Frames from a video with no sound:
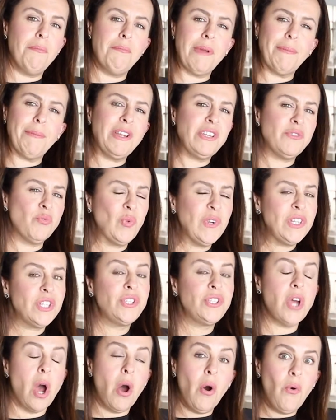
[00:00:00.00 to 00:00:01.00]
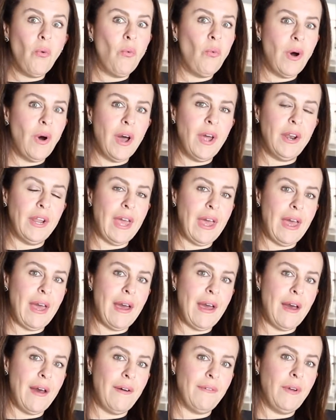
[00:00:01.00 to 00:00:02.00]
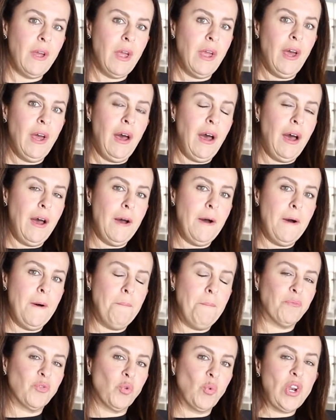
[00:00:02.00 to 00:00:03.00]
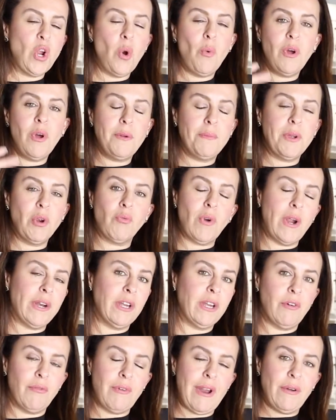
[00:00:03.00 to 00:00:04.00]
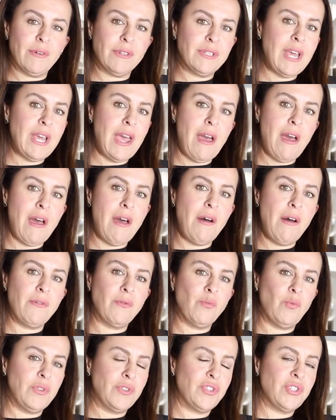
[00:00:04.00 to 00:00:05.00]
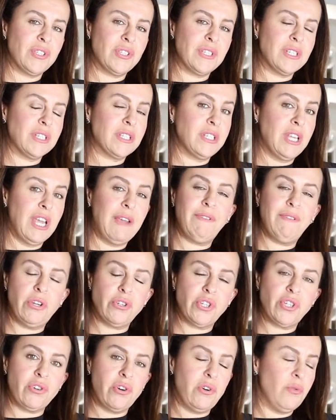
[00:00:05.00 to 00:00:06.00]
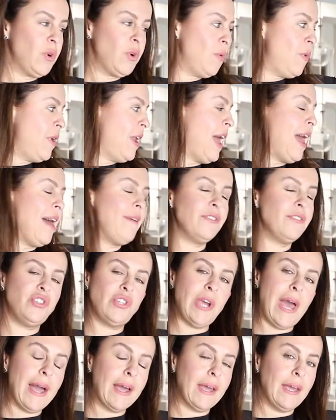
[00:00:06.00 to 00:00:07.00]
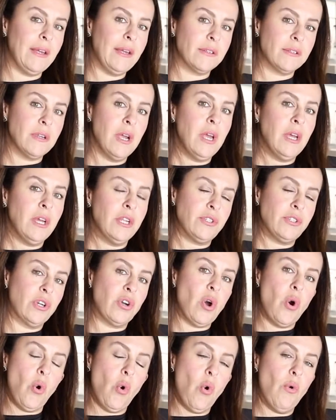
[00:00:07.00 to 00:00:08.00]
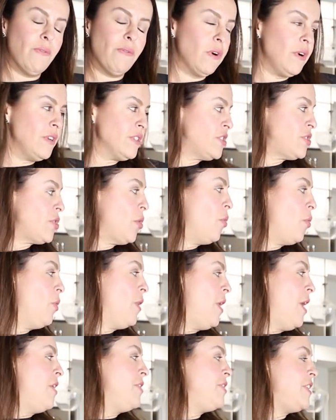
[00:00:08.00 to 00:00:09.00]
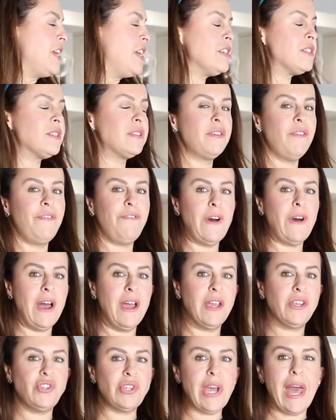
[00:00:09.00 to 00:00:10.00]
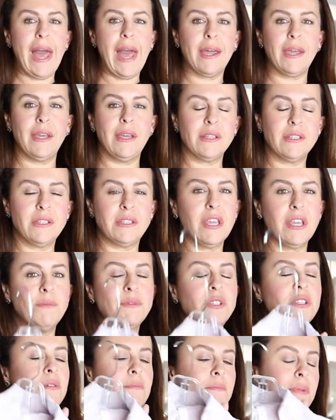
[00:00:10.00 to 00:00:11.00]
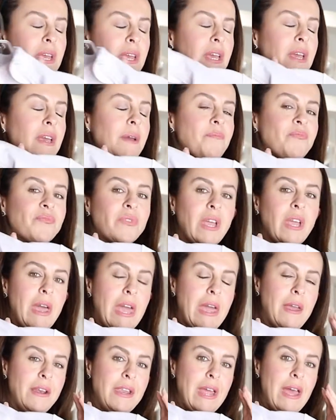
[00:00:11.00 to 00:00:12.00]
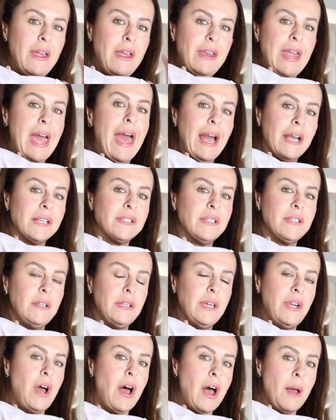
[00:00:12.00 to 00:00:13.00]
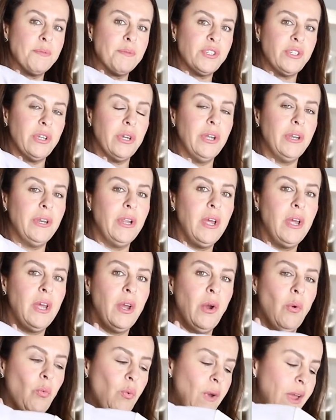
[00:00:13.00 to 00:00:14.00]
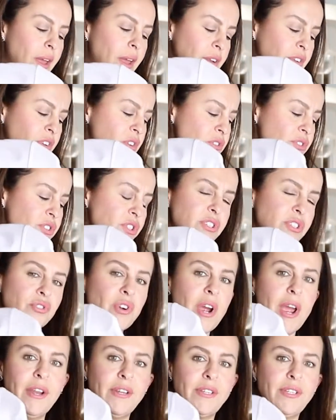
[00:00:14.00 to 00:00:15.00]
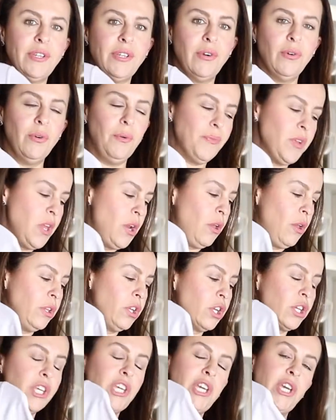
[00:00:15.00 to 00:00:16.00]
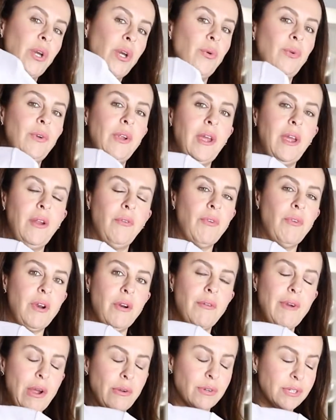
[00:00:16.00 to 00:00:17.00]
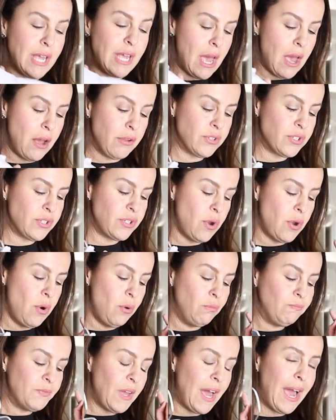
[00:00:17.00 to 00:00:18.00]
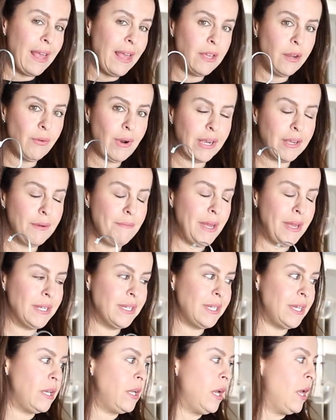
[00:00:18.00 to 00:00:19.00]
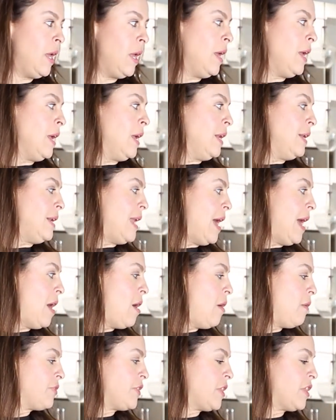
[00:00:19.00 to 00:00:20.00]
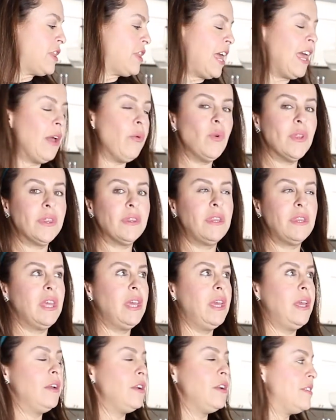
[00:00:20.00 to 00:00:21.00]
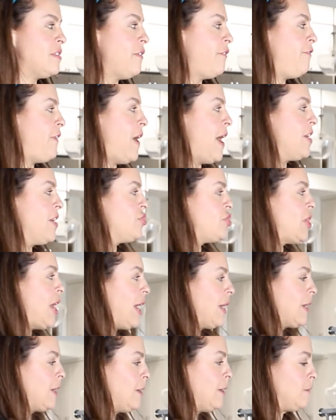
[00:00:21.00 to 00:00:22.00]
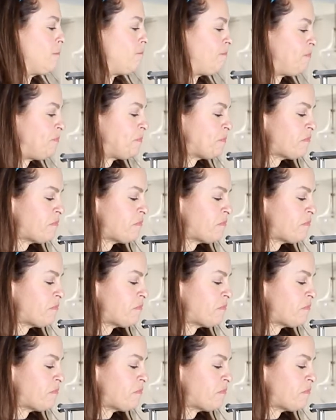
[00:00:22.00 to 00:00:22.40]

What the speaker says: maybe we don't want to have, we don't want to be running around town with just a sleeveless shirt. We want to have a jacket to go over. And so this Define jacket seems to be an excellent option when you're just trying to, you know, look cute and run around town. So highly recommended. Now, the thing with the Define jacket,